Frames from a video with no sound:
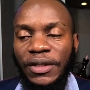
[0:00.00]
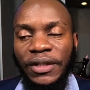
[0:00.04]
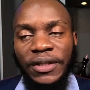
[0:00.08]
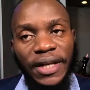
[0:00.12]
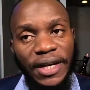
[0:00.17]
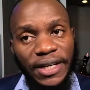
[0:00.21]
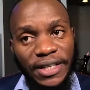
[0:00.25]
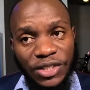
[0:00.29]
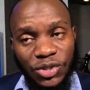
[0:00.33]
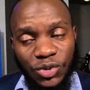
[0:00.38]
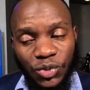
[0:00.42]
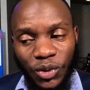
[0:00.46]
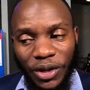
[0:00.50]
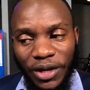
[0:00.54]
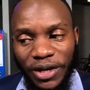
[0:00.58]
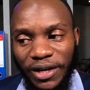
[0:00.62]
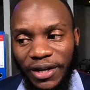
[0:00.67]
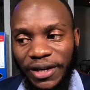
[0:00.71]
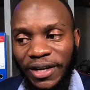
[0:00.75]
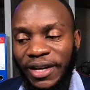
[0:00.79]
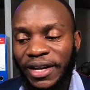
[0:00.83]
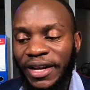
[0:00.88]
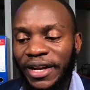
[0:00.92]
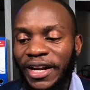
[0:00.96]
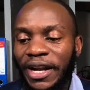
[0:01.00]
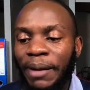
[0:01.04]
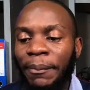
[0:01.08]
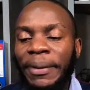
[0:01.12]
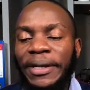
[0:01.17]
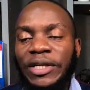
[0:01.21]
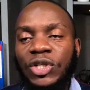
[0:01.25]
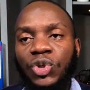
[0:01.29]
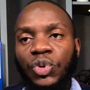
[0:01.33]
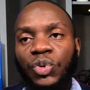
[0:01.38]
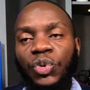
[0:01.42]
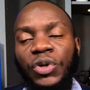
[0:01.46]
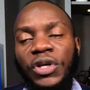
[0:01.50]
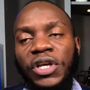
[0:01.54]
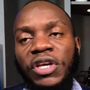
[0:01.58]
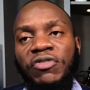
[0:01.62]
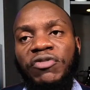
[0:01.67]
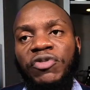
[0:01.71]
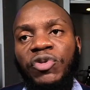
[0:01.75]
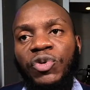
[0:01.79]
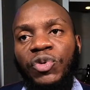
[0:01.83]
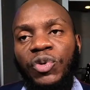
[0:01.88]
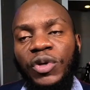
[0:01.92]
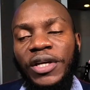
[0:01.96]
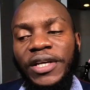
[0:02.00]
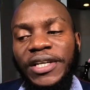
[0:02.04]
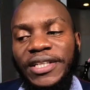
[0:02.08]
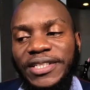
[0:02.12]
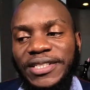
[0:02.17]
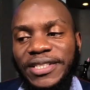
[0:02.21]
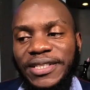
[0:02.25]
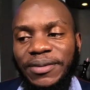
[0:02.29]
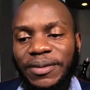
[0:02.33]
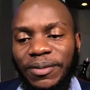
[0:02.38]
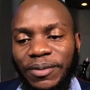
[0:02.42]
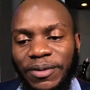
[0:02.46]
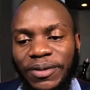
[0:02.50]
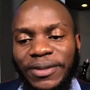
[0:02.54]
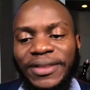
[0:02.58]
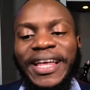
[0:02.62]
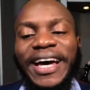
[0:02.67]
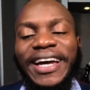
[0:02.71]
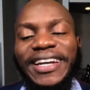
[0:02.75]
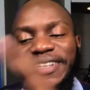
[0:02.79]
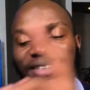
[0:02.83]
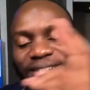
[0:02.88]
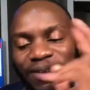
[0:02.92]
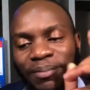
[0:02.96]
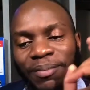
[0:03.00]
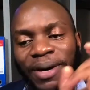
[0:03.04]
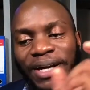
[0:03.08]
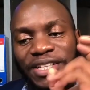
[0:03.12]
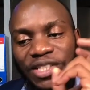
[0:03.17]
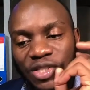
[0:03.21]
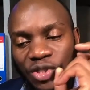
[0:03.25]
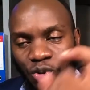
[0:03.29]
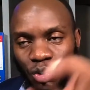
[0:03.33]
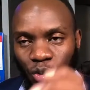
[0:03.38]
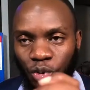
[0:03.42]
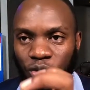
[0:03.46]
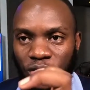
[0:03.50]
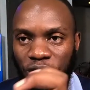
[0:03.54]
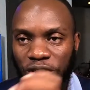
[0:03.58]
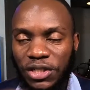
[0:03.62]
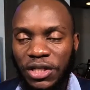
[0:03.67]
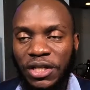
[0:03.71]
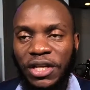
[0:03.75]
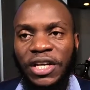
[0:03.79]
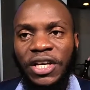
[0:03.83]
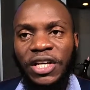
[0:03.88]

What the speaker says: That is one. Number two, if you eat that much salt,